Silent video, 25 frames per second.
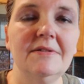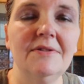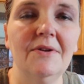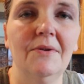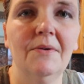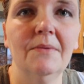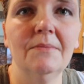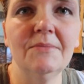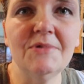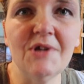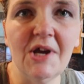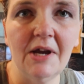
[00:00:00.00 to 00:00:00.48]
so
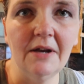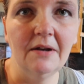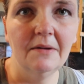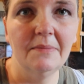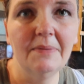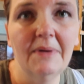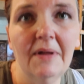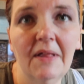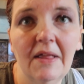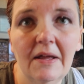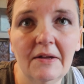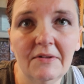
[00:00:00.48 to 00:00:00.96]
I'm trying to
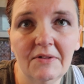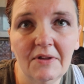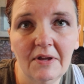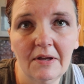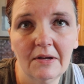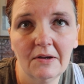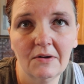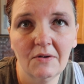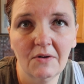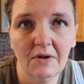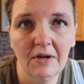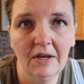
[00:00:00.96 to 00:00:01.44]
pull out the
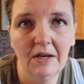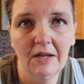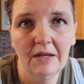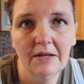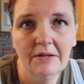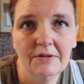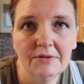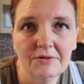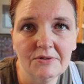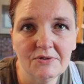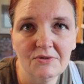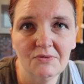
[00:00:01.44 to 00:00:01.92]

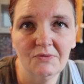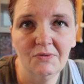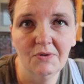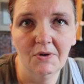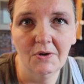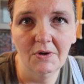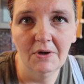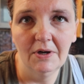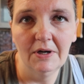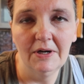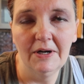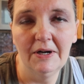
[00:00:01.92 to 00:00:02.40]
ingredients
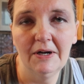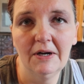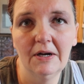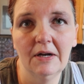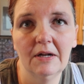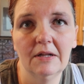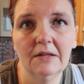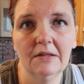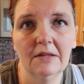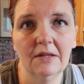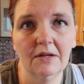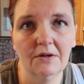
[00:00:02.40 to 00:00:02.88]
for
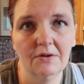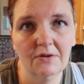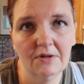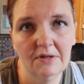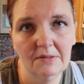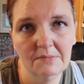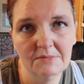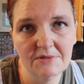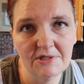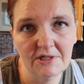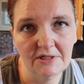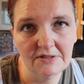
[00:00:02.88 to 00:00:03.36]
the
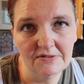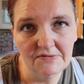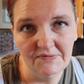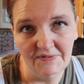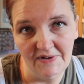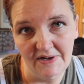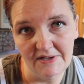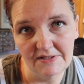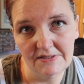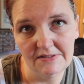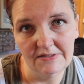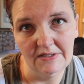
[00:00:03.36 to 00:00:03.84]
cream cheese
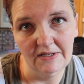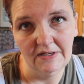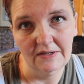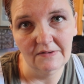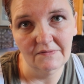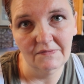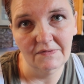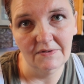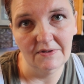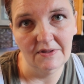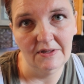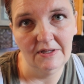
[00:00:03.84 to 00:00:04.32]

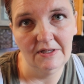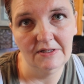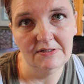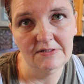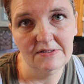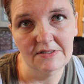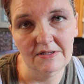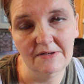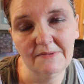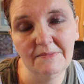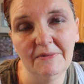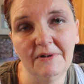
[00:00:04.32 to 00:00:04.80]
frosting for
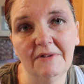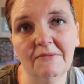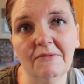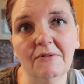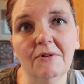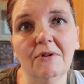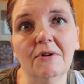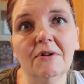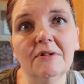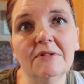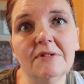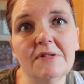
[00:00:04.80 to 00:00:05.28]
these cinnamon
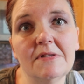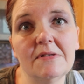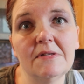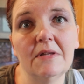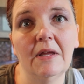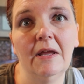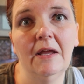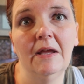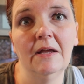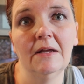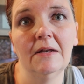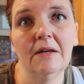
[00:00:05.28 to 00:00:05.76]
rolls,
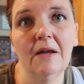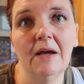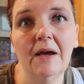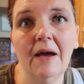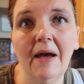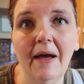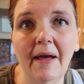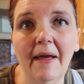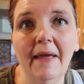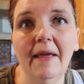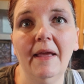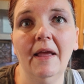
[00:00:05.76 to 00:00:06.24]
and
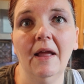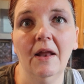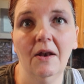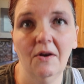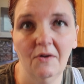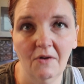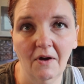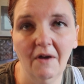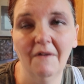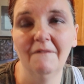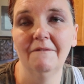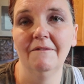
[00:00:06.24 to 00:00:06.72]
I
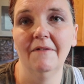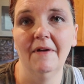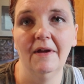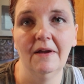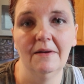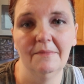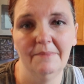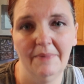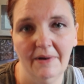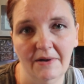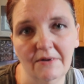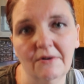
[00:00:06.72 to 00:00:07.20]
cannot
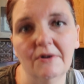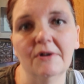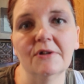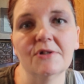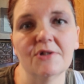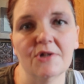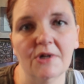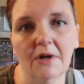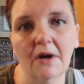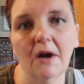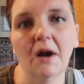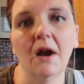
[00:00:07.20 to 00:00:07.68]
find powdered
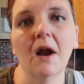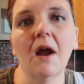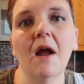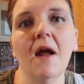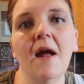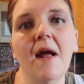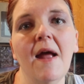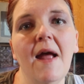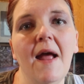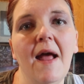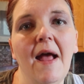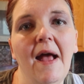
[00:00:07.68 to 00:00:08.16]
sugar
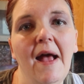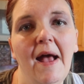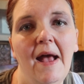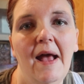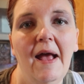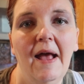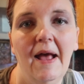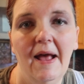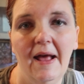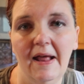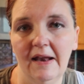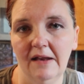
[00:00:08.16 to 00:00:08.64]

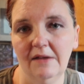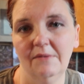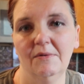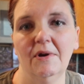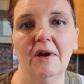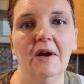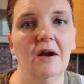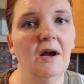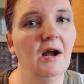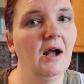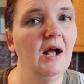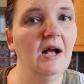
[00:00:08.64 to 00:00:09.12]
anywhere.
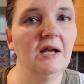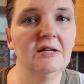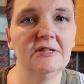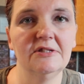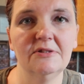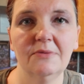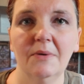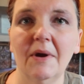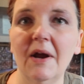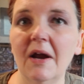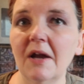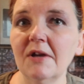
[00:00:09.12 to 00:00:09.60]
I
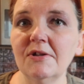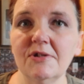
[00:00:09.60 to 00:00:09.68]
swear I